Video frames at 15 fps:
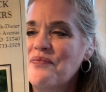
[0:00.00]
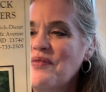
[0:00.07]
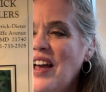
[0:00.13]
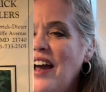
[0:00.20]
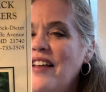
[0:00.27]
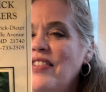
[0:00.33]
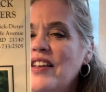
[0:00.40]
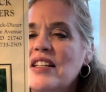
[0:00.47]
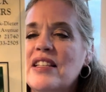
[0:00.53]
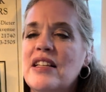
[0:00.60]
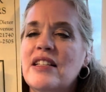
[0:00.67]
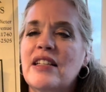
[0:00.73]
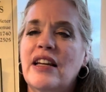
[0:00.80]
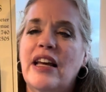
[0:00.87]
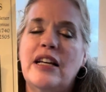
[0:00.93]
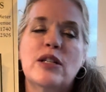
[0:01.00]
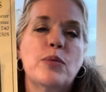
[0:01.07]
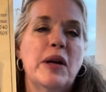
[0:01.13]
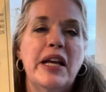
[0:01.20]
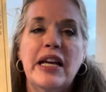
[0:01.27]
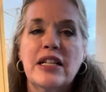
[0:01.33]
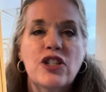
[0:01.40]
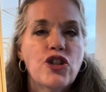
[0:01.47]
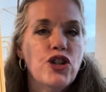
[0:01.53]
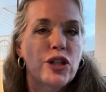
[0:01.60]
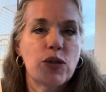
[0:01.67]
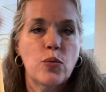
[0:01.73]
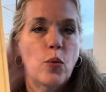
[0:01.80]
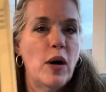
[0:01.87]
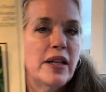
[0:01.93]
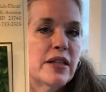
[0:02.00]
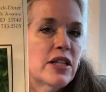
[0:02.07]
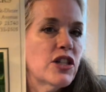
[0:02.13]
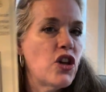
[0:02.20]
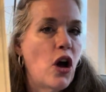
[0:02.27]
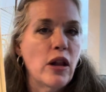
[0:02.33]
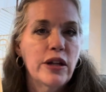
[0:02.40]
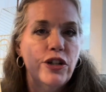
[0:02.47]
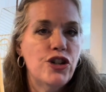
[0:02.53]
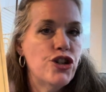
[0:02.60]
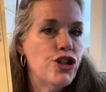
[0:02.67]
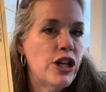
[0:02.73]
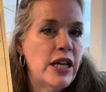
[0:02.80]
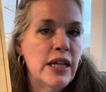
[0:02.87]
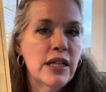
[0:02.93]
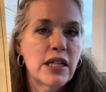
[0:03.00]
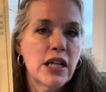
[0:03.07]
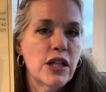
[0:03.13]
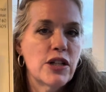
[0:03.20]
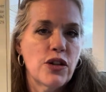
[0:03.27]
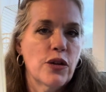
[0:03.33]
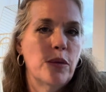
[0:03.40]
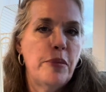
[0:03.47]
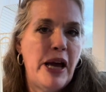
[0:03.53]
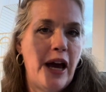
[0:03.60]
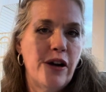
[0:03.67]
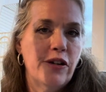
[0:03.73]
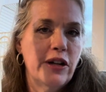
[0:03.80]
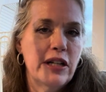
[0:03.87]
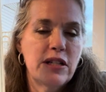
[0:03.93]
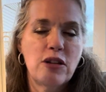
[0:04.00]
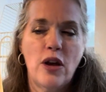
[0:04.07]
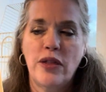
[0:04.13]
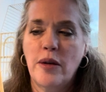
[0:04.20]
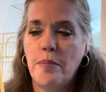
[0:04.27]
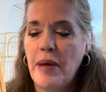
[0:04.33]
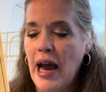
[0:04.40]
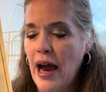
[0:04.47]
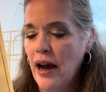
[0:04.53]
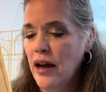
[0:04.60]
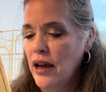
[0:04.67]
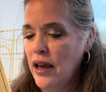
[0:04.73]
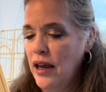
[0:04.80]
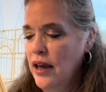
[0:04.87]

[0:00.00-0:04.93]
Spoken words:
And this is a nice one. It's just one solid sheet, so the pattern is on the back.